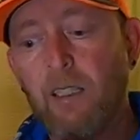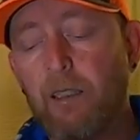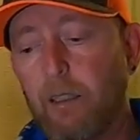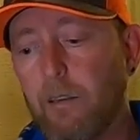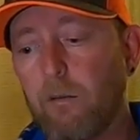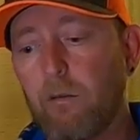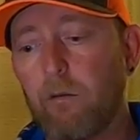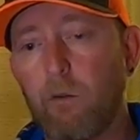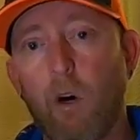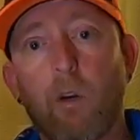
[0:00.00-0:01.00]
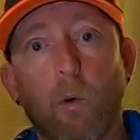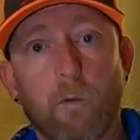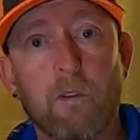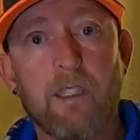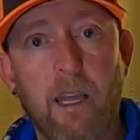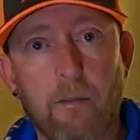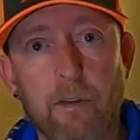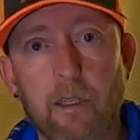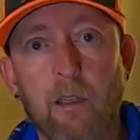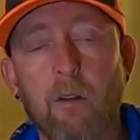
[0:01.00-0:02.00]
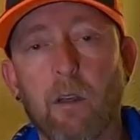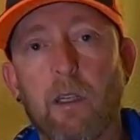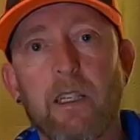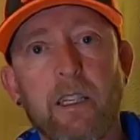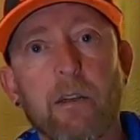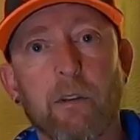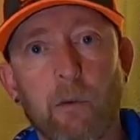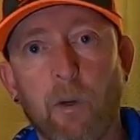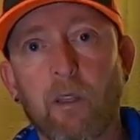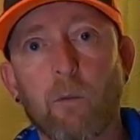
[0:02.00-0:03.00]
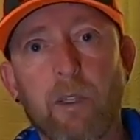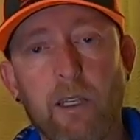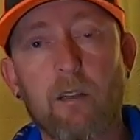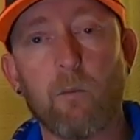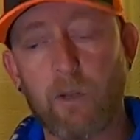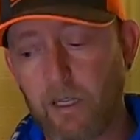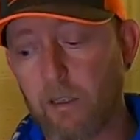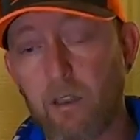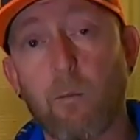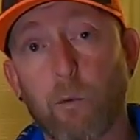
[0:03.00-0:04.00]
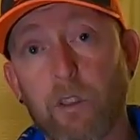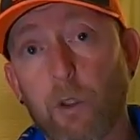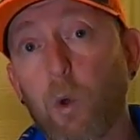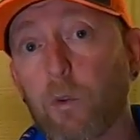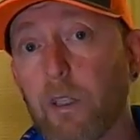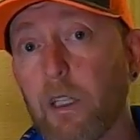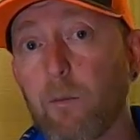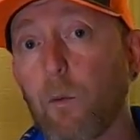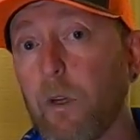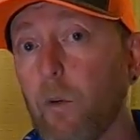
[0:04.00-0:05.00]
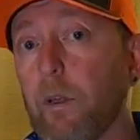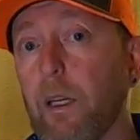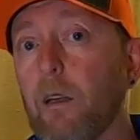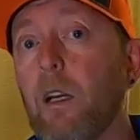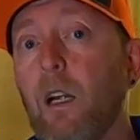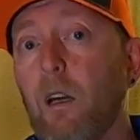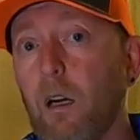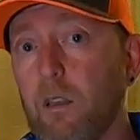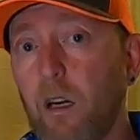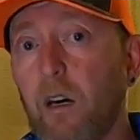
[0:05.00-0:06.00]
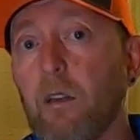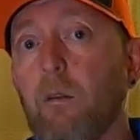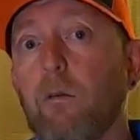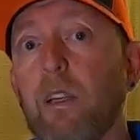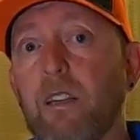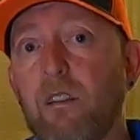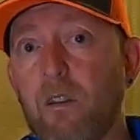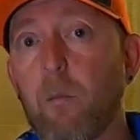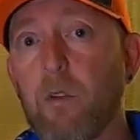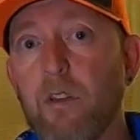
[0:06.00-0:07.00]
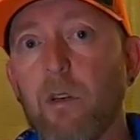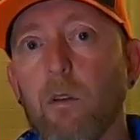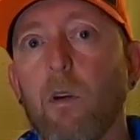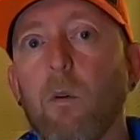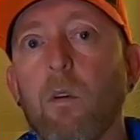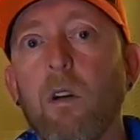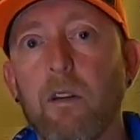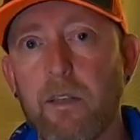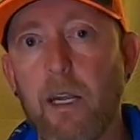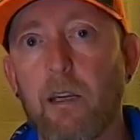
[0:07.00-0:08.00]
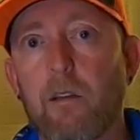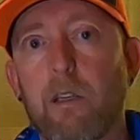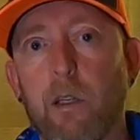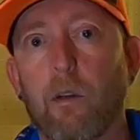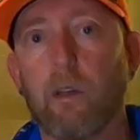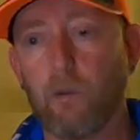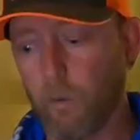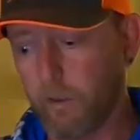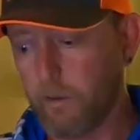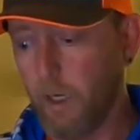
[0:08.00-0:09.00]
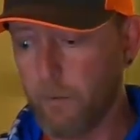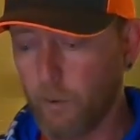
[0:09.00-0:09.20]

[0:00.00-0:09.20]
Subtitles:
It's not overly heavy. Here in New England, we get some really cold days, but we don't get a ton of like Subzero days here in the wintertime.